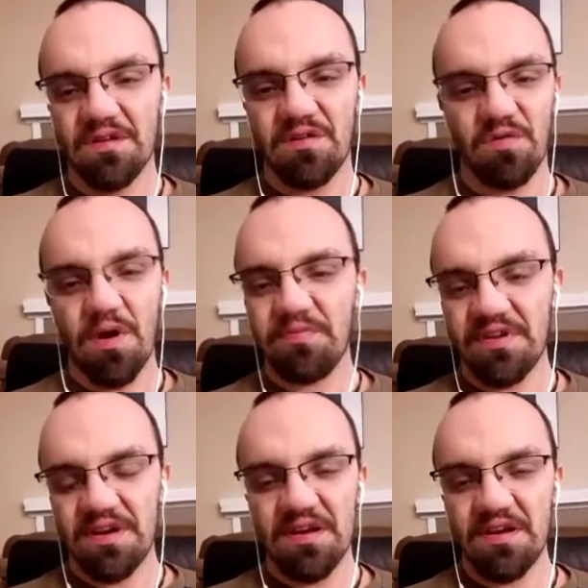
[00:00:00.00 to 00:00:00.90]

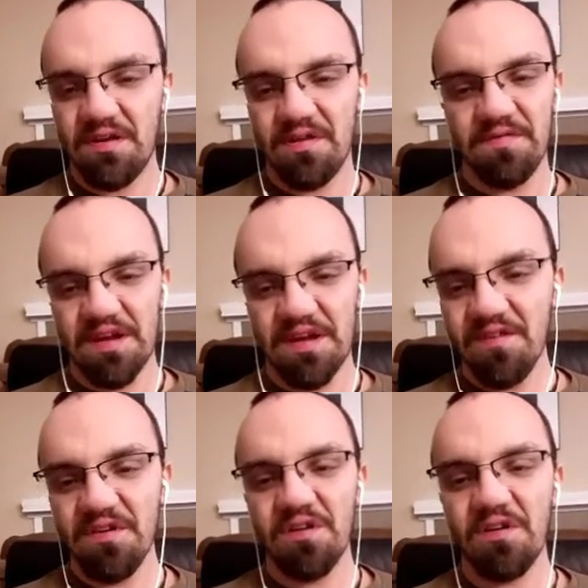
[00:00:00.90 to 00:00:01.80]
corruption of the
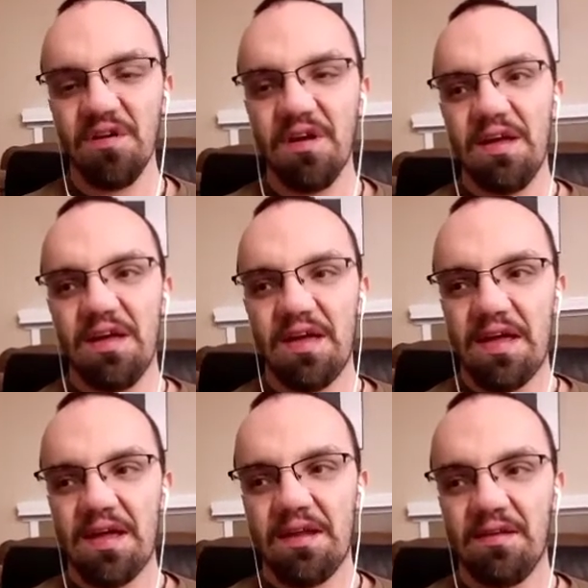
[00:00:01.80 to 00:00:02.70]
governor.
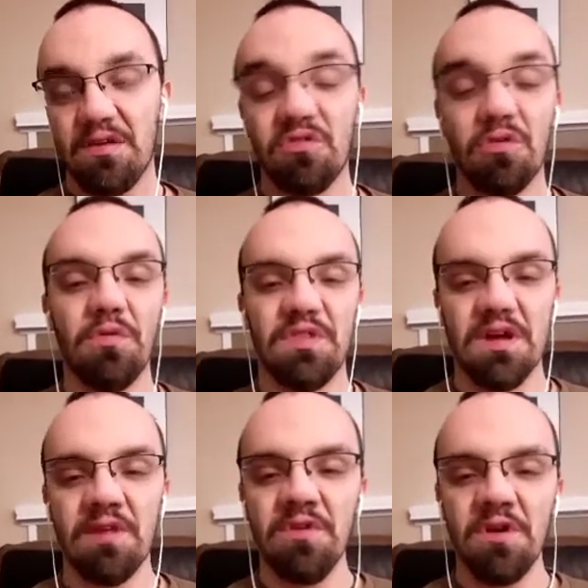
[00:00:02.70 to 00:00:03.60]
And so the
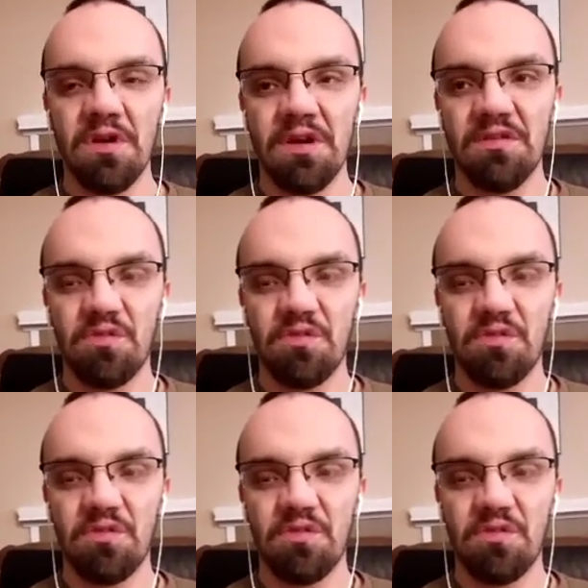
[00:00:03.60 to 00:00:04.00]
governor in